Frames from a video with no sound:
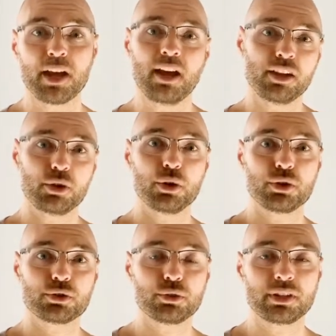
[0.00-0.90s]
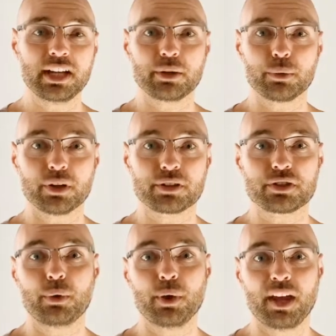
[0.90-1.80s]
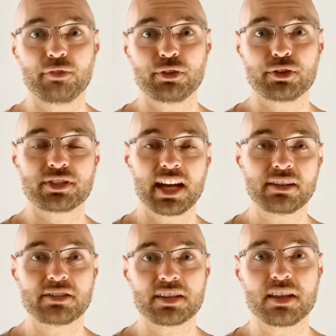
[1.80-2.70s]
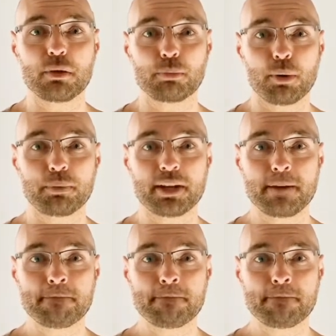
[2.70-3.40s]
You got to do the legwork. So if there's tenants in the property,